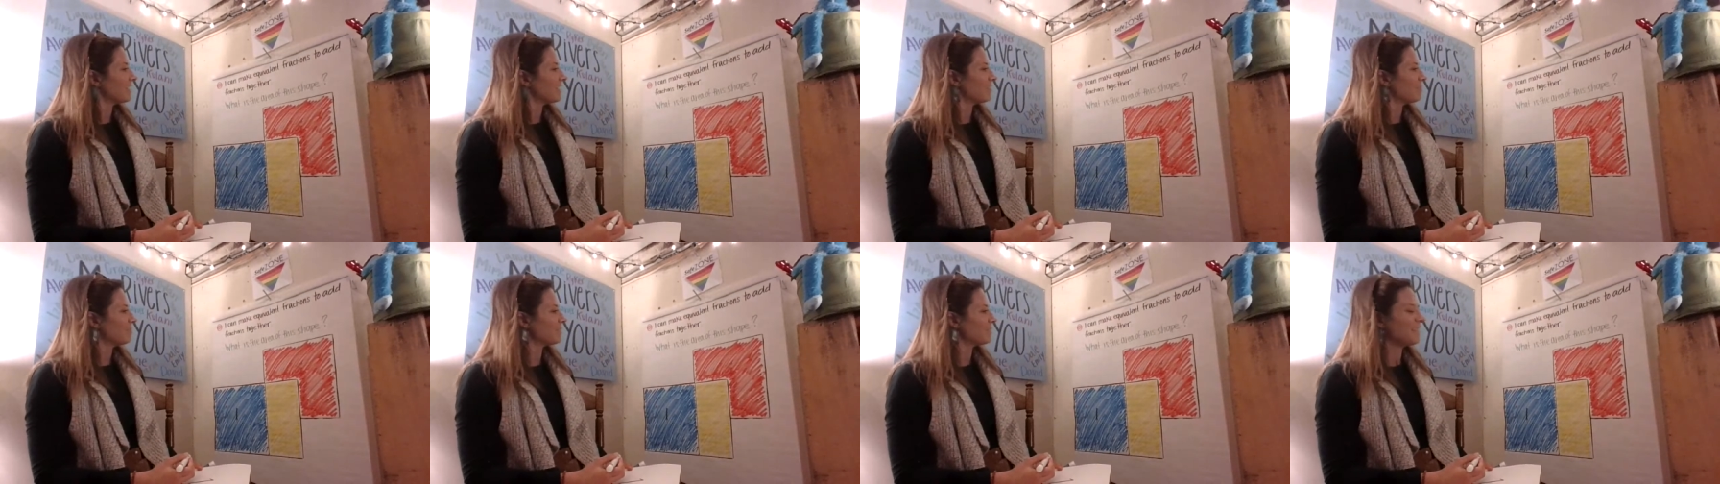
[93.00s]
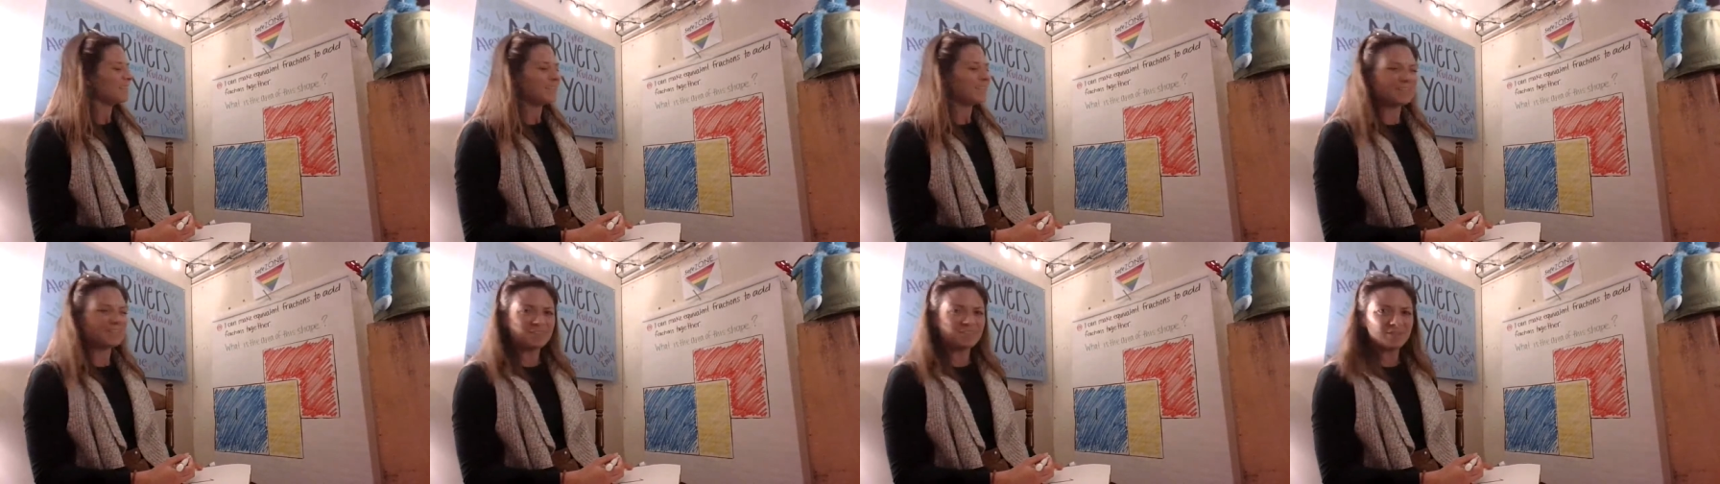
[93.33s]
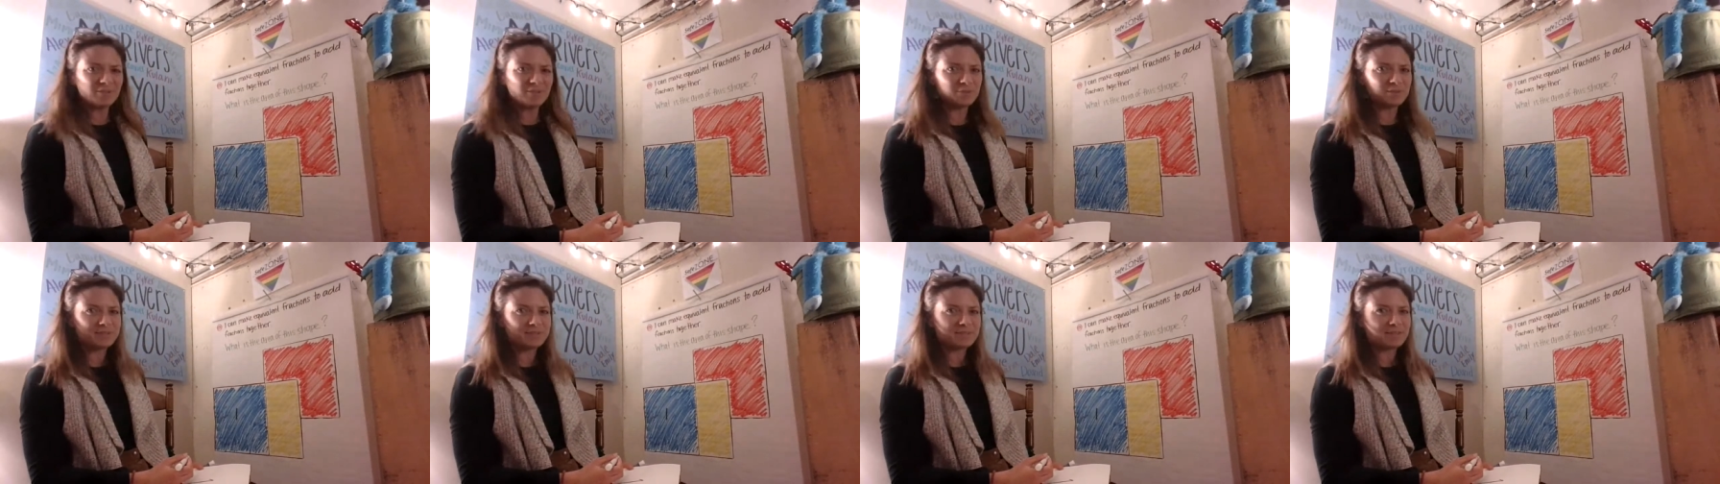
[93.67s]
But the other
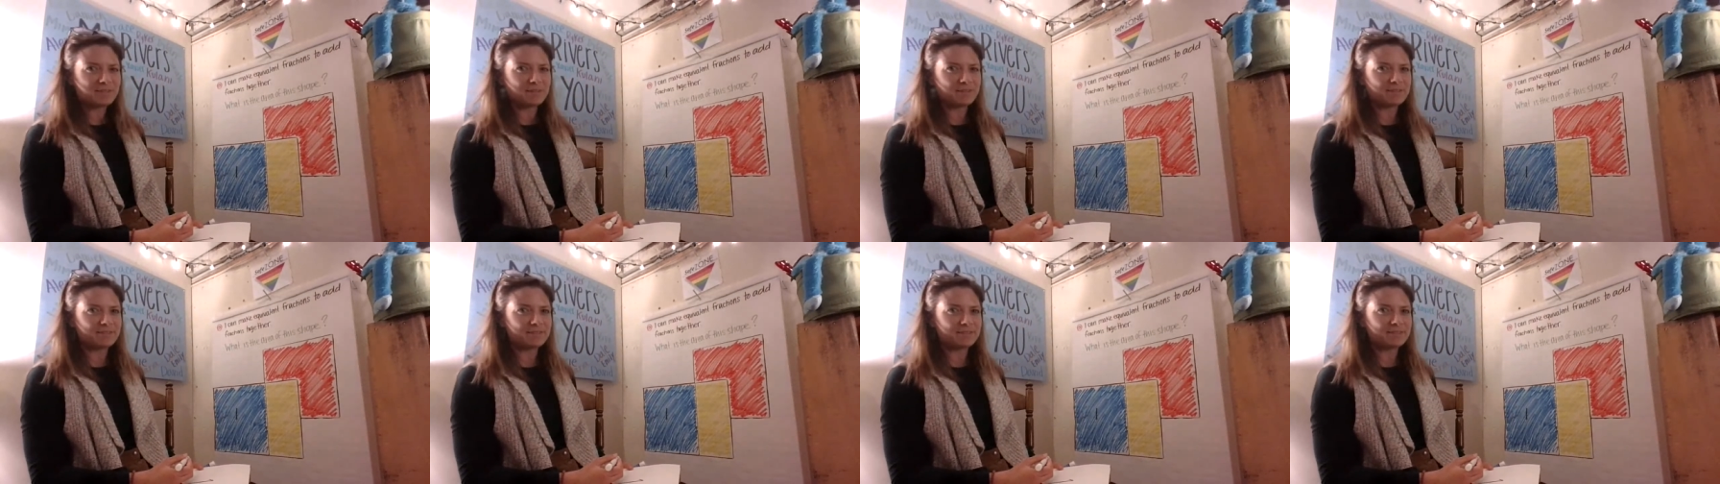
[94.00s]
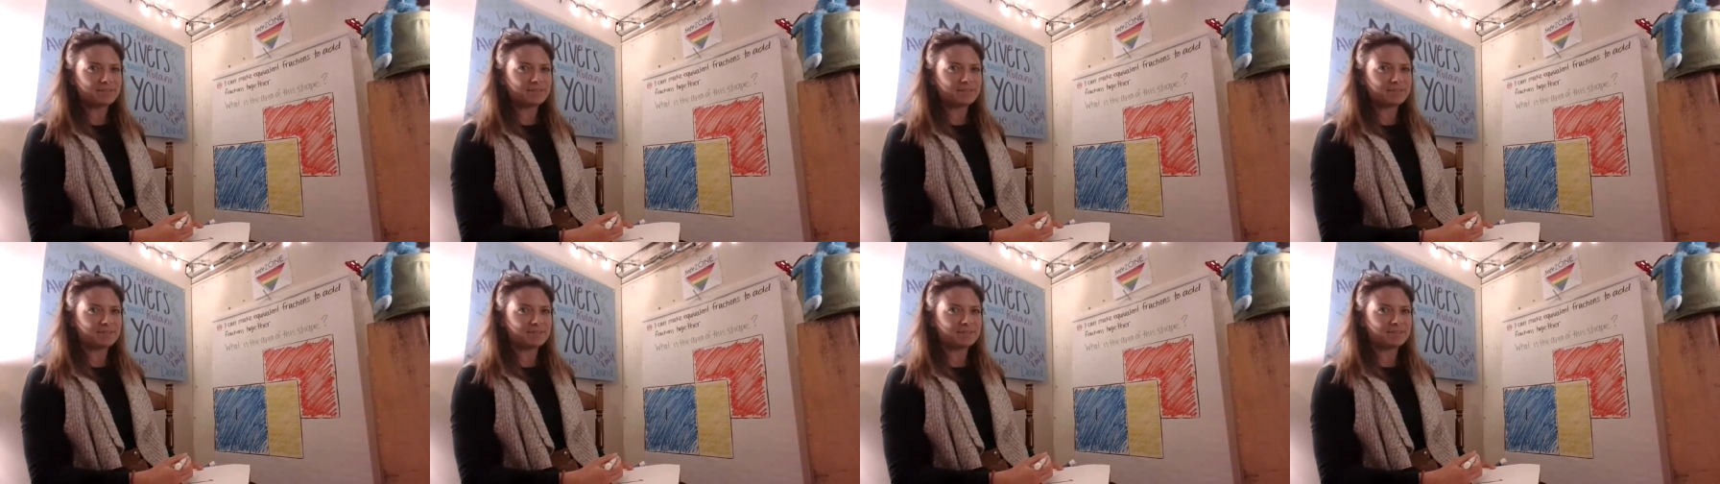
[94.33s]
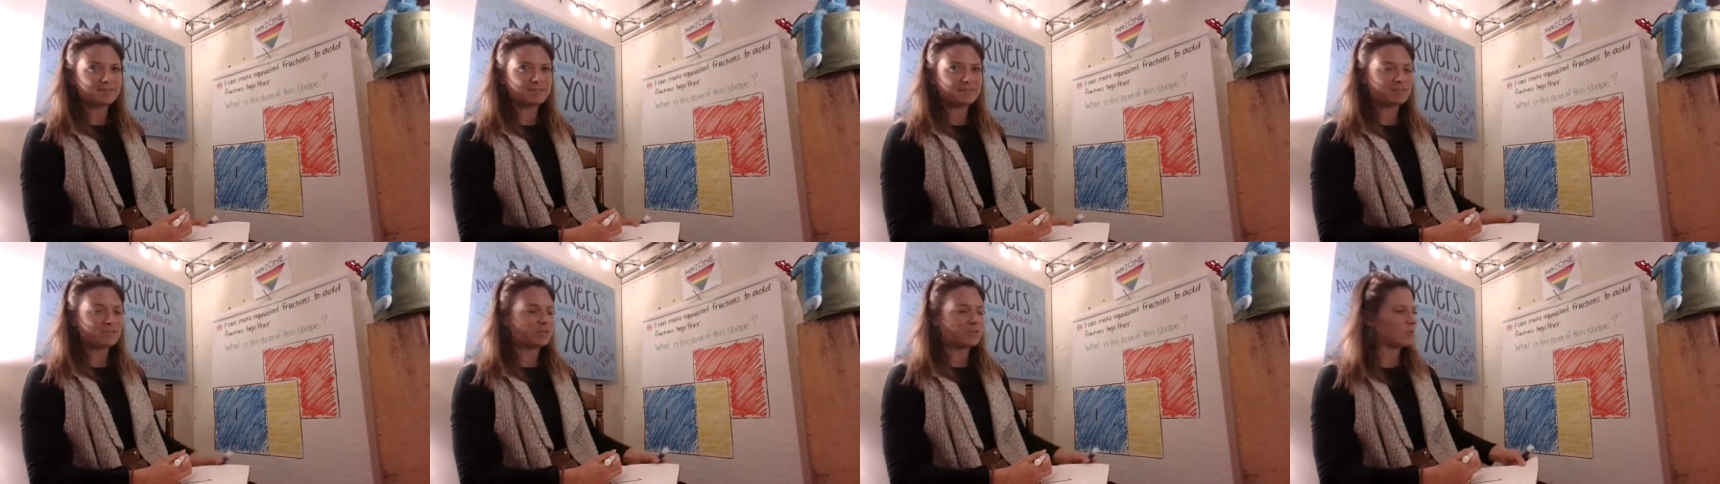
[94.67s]
ones aren't
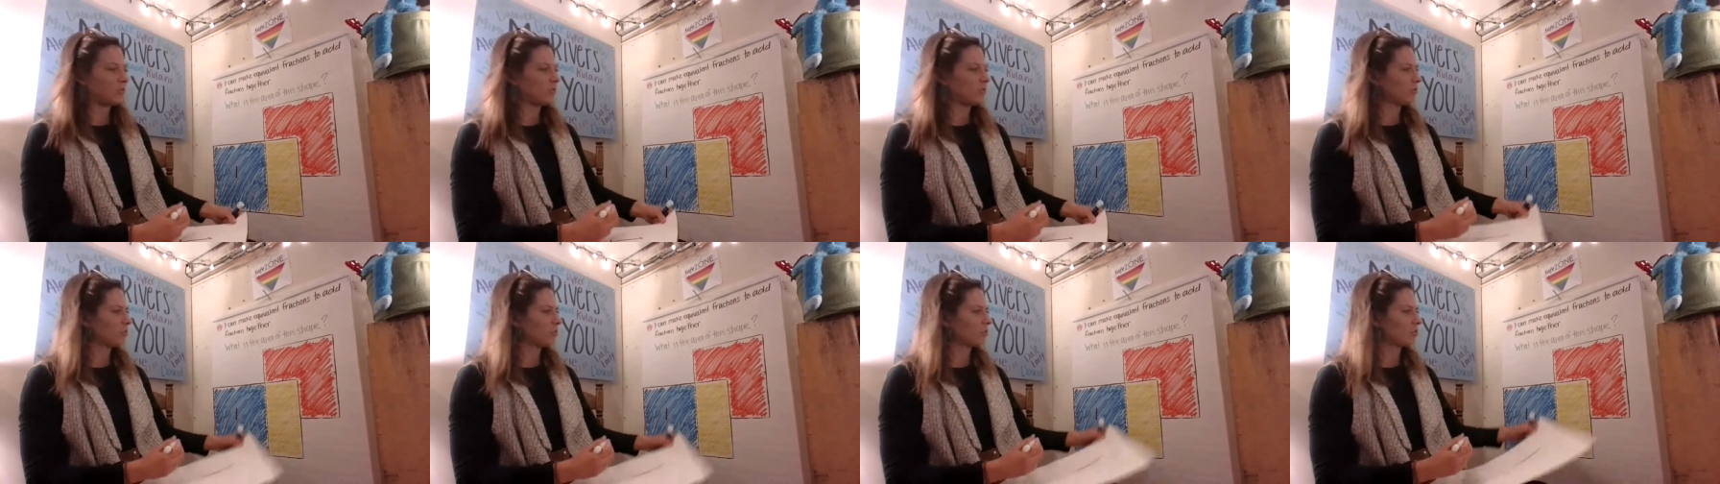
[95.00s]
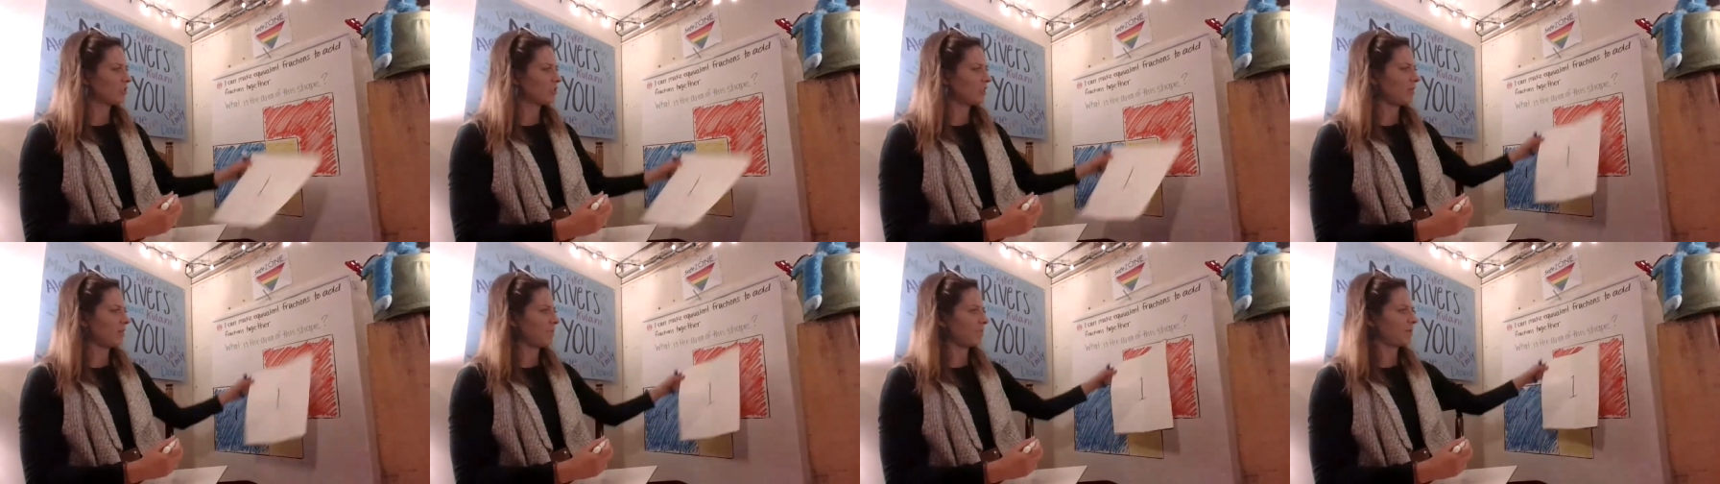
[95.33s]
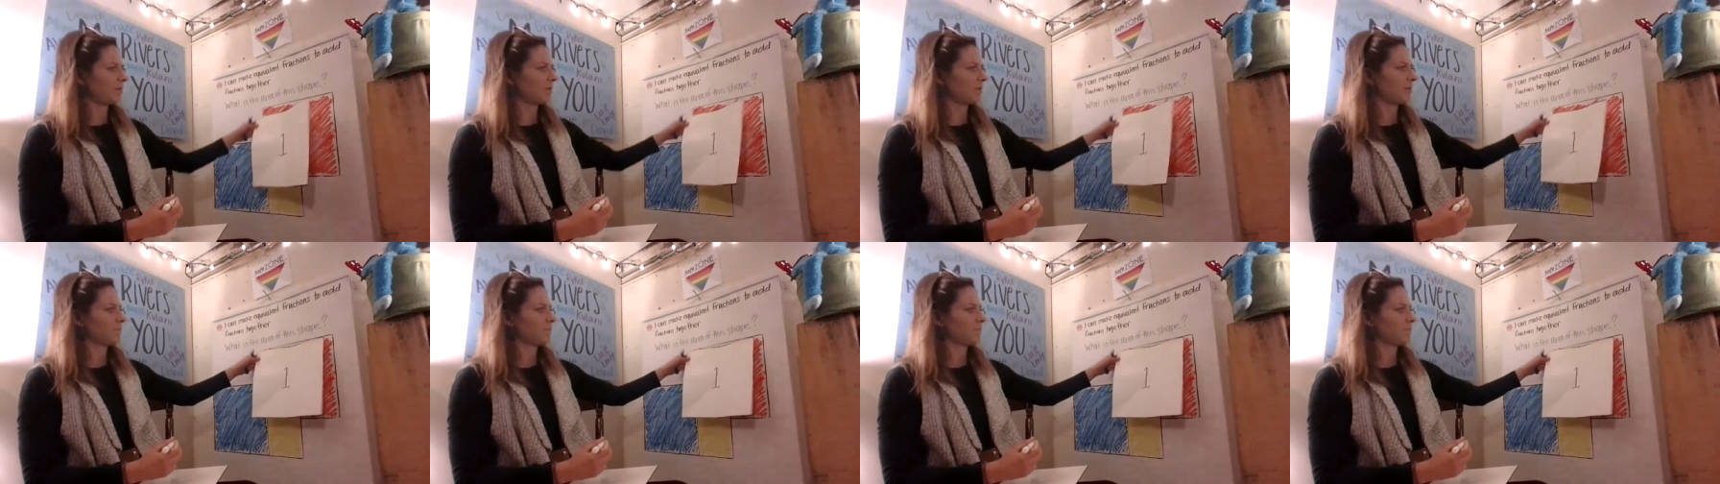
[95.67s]
the whole shape.